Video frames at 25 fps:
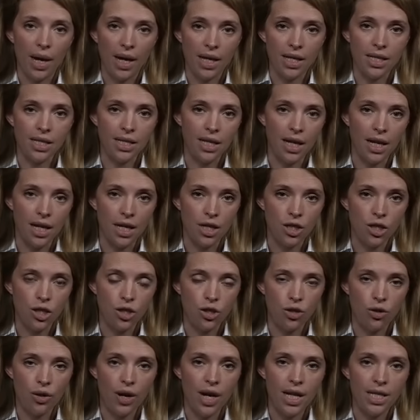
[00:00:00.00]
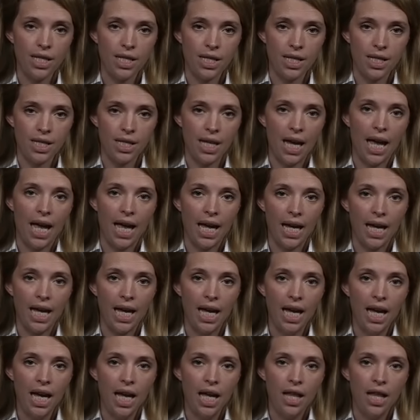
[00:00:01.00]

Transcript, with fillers: Pakistan and to try to stay.